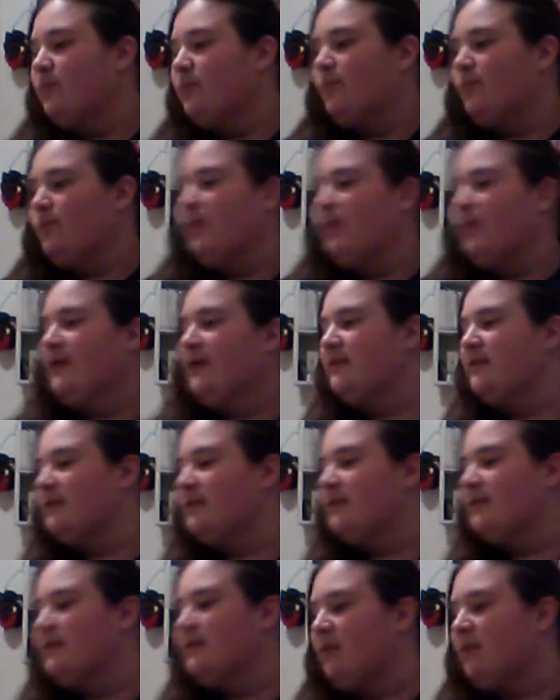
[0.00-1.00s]

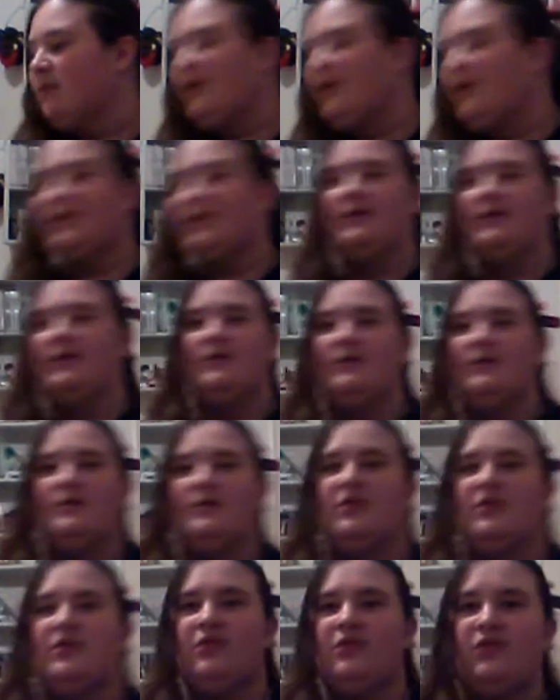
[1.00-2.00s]
with the manga
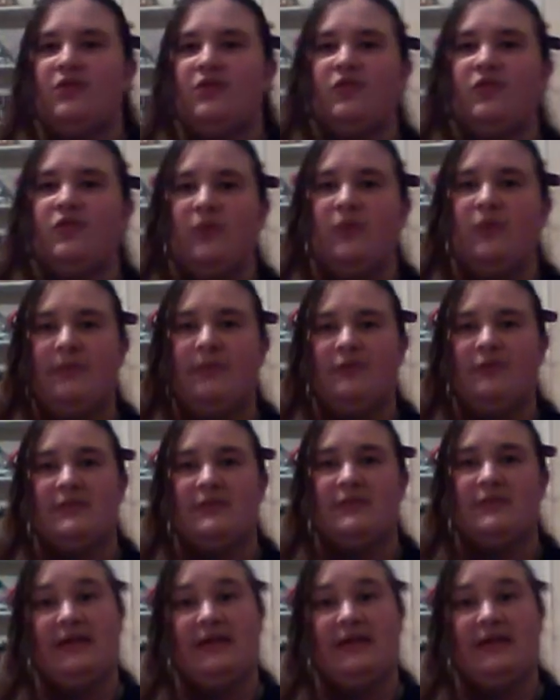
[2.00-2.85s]
QQ Sweepers